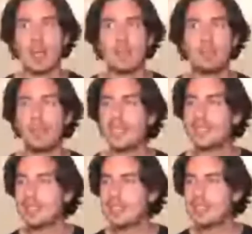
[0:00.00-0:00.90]
But
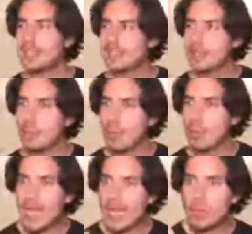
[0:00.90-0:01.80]
the way
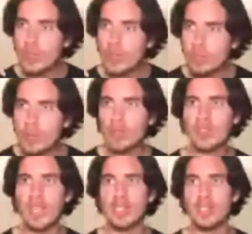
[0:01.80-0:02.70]
in which people
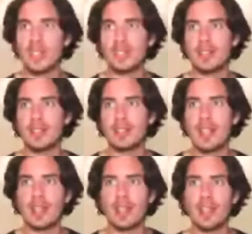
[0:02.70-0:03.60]
say this is
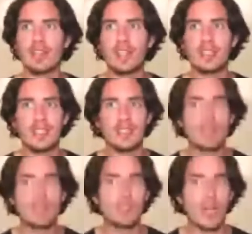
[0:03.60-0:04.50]
like if the system
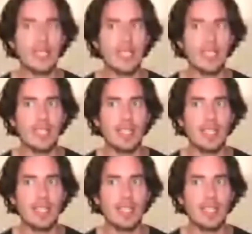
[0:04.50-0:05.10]
of duality